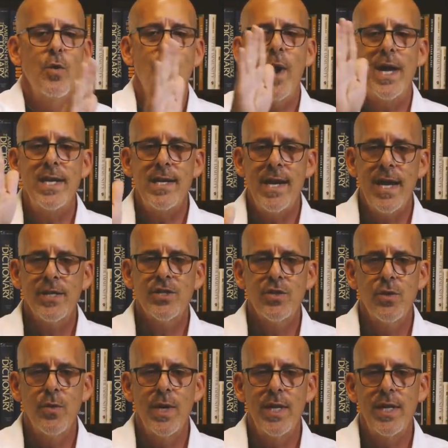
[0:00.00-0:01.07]
right next
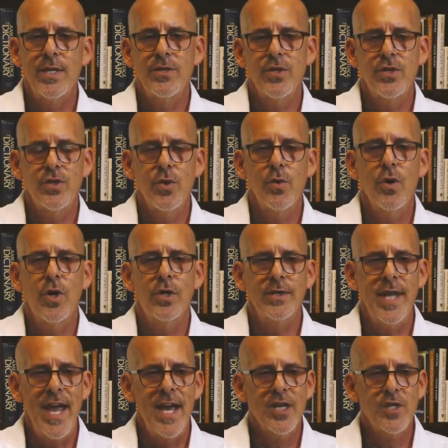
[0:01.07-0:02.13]
to it is a so
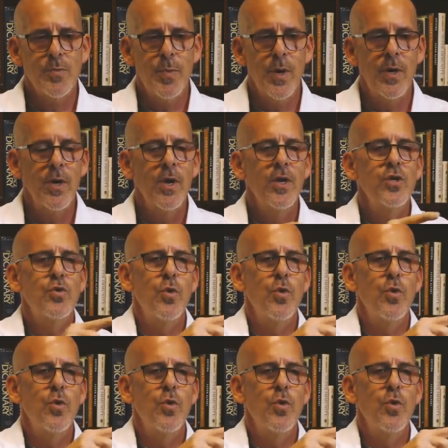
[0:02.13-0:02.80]
called expert